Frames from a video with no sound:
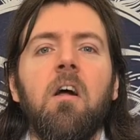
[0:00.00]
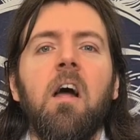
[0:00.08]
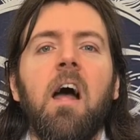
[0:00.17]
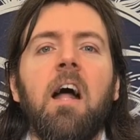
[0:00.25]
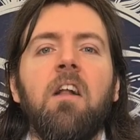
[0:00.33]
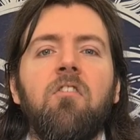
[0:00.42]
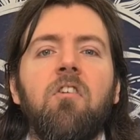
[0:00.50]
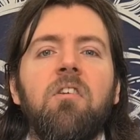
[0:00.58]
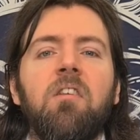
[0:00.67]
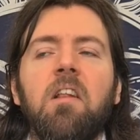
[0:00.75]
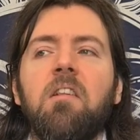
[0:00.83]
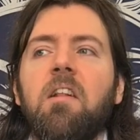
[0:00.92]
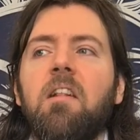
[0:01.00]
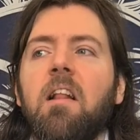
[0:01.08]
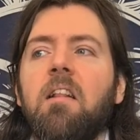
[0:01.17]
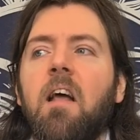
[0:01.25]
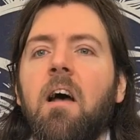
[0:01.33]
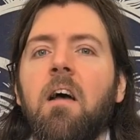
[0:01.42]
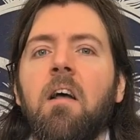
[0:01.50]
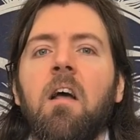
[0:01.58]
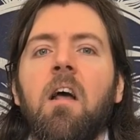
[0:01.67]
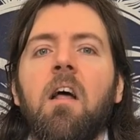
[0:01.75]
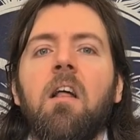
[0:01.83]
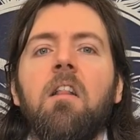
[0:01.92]
And just as they did that,
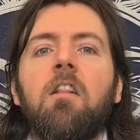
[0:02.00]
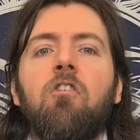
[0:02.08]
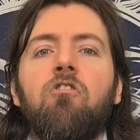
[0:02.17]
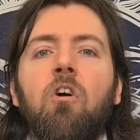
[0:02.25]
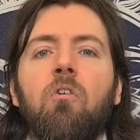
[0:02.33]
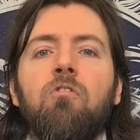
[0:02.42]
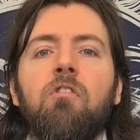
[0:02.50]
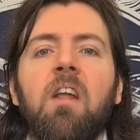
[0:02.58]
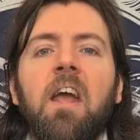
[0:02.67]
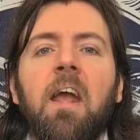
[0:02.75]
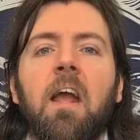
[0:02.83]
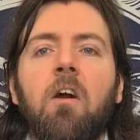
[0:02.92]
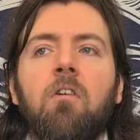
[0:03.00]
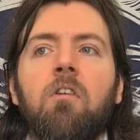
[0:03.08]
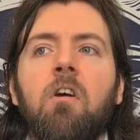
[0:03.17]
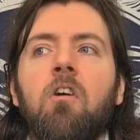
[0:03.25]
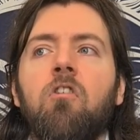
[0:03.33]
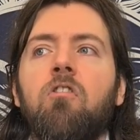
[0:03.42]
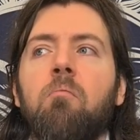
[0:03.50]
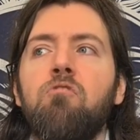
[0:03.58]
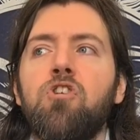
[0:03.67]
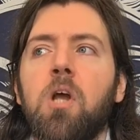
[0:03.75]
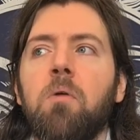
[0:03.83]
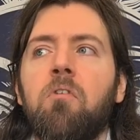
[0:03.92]
the children heard some
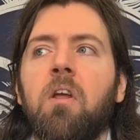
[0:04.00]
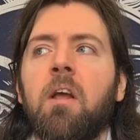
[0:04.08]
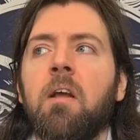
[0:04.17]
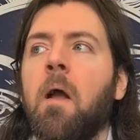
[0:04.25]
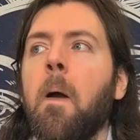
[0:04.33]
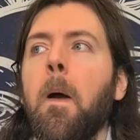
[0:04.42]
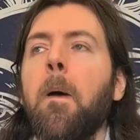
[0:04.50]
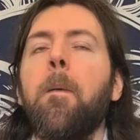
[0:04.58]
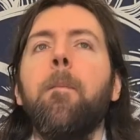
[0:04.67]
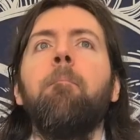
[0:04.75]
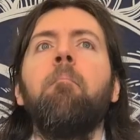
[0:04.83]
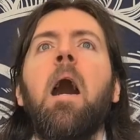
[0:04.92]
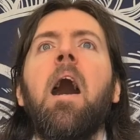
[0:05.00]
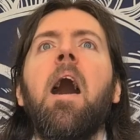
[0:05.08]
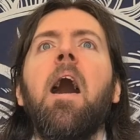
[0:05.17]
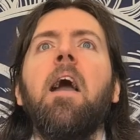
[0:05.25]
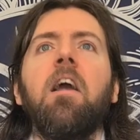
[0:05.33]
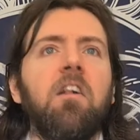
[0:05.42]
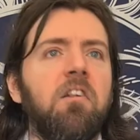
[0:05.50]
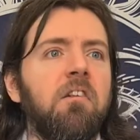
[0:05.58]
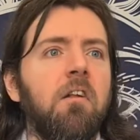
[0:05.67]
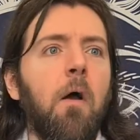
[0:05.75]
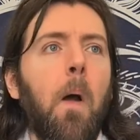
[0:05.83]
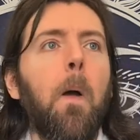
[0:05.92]
shouting. "Max!
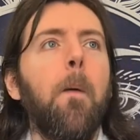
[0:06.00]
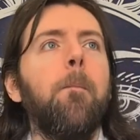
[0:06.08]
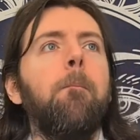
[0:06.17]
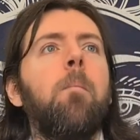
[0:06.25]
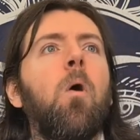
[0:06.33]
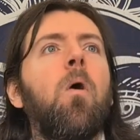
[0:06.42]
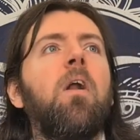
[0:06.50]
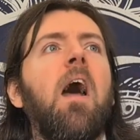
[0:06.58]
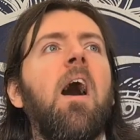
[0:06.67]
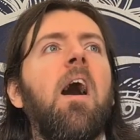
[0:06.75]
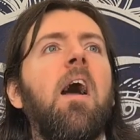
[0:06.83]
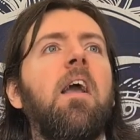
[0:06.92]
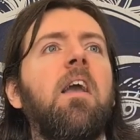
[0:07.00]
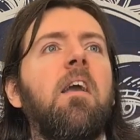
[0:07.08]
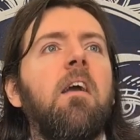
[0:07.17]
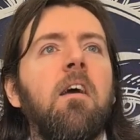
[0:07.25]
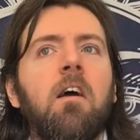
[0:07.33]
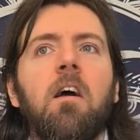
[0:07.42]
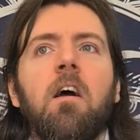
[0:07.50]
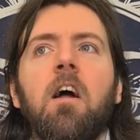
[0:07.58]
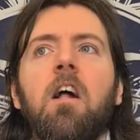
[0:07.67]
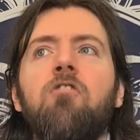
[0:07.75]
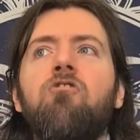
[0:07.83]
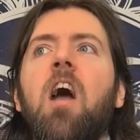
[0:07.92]
Morag!
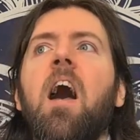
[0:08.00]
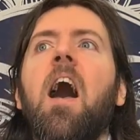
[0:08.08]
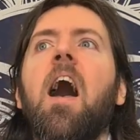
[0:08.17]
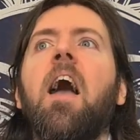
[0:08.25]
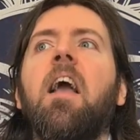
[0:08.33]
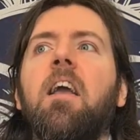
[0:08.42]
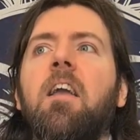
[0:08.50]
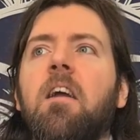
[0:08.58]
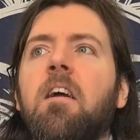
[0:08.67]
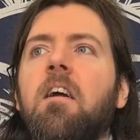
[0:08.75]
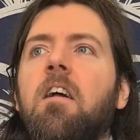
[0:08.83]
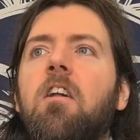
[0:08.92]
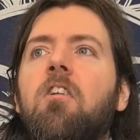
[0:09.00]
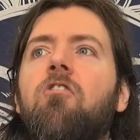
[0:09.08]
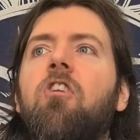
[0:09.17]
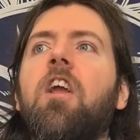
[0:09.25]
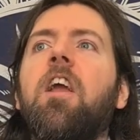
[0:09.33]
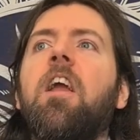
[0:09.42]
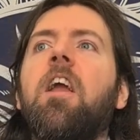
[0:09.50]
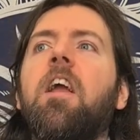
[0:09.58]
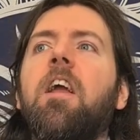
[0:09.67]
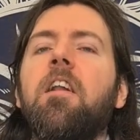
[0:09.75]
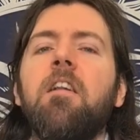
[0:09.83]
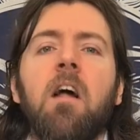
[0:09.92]
Jack!
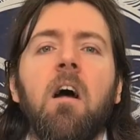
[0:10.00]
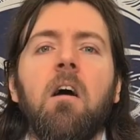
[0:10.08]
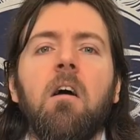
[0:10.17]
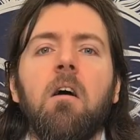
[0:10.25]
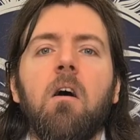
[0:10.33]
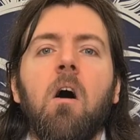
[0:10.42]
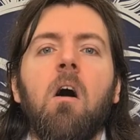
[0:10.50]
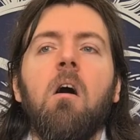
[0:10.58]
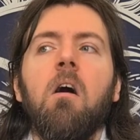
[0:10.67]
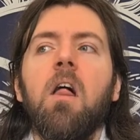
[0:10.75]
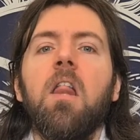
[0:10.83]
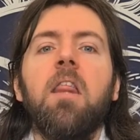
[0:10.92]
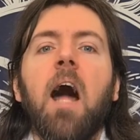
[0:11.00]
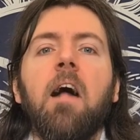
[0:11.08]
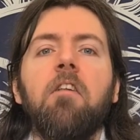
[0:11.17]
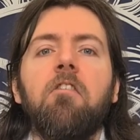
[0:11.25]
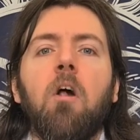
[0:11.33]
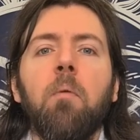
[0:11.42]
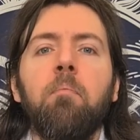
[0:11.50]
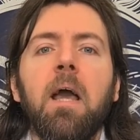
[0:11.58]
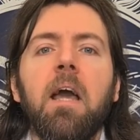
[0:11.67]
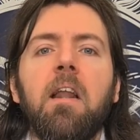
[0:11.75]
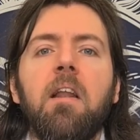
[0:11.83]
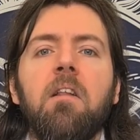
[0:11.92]
Jean!" "Oh, that's our
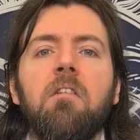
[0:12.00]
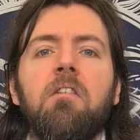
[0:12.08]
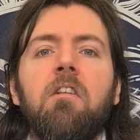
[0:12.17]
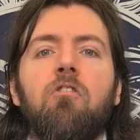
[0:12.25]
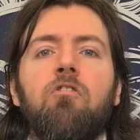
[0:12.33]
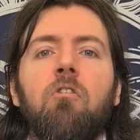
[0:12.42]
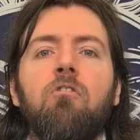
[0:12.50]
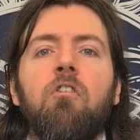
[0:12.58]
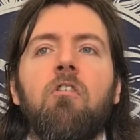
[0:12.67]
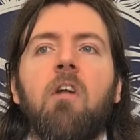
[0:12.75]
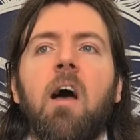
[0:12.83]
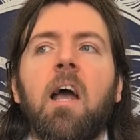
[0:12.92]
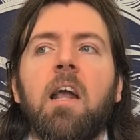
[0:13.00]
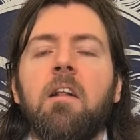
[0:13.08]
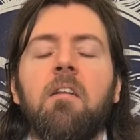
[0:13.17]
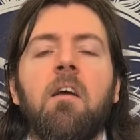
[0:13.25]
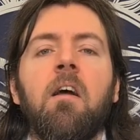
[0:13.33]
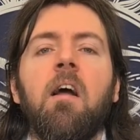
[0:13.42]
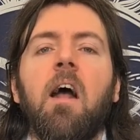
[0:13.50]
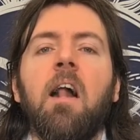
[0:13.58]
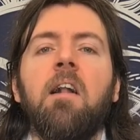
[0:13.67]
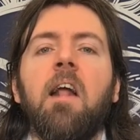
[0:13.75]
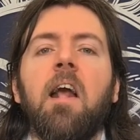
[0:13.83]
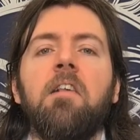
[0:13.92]
parents," the children cried. And
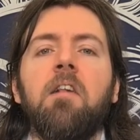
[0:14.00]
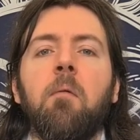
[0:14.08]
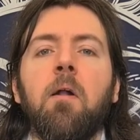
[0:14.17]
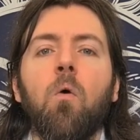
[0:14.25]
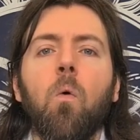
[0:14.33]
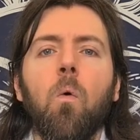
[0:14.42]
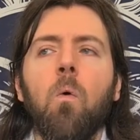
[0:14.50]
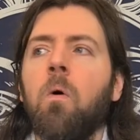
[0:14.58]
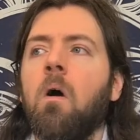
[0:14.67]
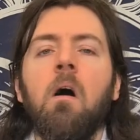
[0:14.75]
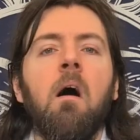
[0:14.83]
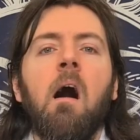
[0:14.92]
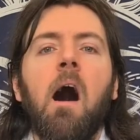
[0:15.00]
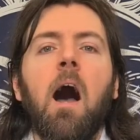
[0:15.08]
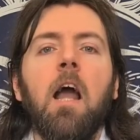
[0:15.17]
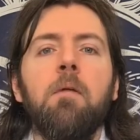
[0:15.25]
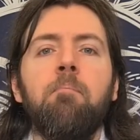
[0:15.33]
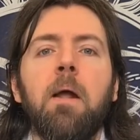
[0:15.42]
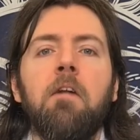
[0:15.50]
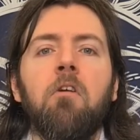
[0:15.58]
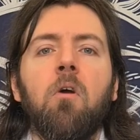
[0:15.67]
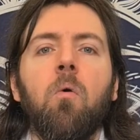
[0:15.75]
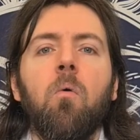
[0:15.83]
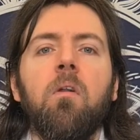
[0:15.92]
Nessie went, "Oh, I better
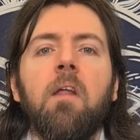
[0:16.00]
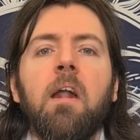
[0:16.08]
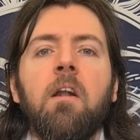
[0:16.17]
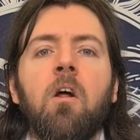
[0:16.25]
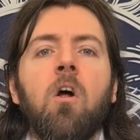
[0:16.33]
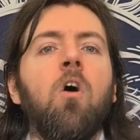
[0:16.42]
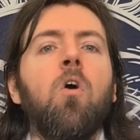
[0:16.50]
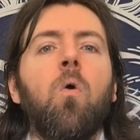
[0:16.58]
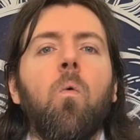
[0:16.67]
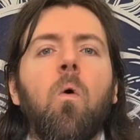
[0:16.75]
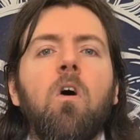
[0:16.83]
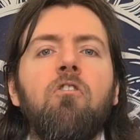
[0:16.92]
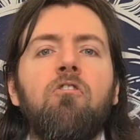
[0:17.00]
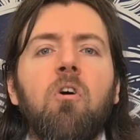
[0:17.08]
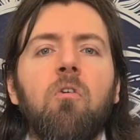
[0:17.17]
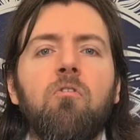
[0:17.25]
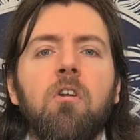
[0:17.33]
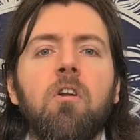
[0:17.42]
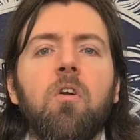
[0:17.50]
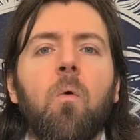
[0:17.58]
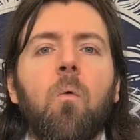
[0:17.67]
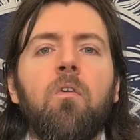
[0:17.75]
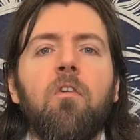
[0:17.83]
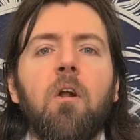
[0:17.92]
go then. Go on, children,
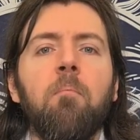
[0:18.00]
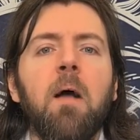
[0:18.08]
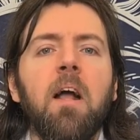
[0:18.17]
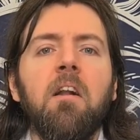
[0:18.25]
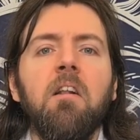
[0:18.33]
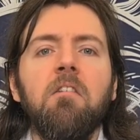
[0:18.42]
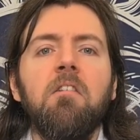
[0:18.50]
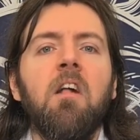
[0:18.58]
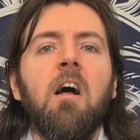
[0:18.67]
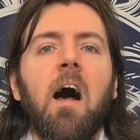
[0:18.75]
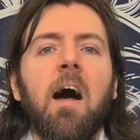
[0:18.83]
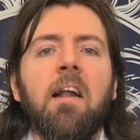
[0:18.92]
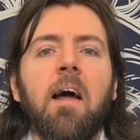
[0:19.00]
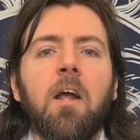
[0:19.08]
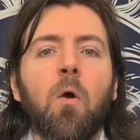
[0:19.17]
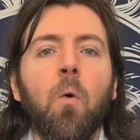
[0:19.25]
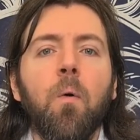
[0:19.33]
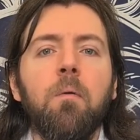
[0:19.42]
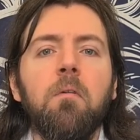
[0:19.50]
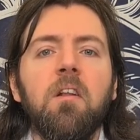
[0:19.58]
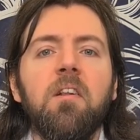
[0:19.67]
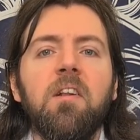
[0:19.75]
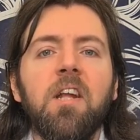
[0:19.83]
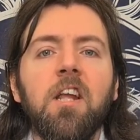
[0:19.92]
go to your parents, and I hope to
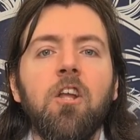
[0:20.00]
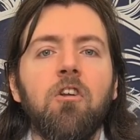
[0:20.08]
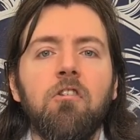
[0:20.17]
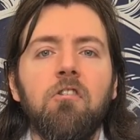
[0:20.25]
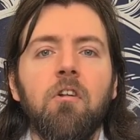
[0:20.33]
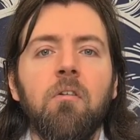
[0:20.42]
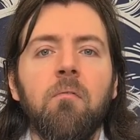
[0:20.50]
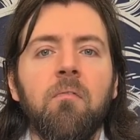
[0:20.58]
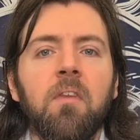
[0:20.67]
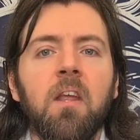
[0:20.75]
see you soon."